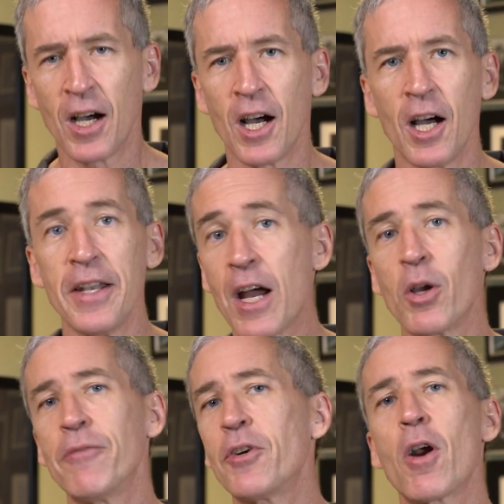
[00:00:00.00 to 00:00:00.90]
Uh, now,
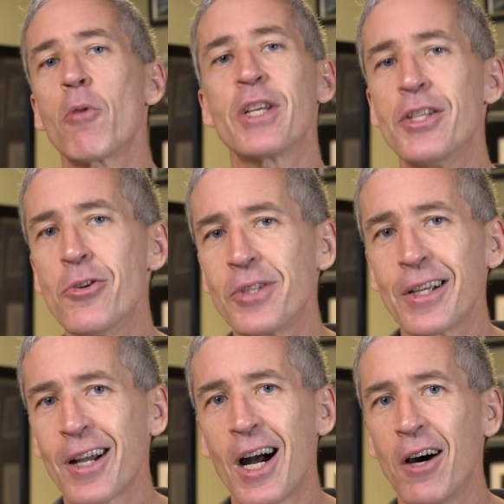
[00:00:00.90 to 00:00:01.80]
if you're already
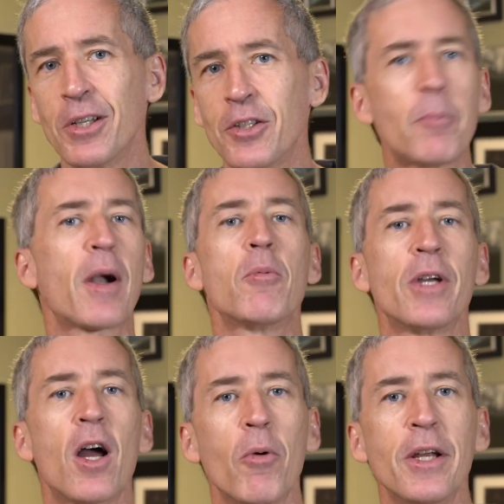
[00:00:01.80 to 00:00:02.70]
using Kotlin, you
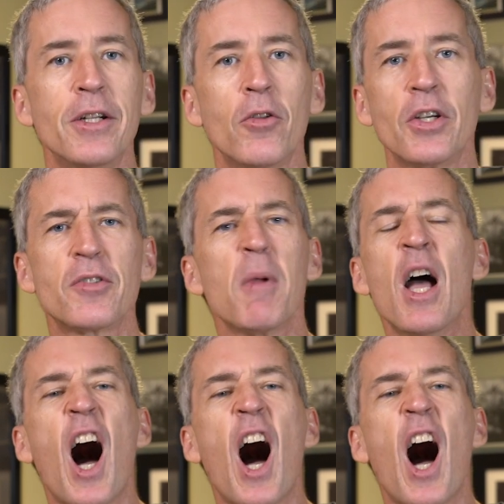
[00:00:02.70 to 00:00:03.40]
probably already know this.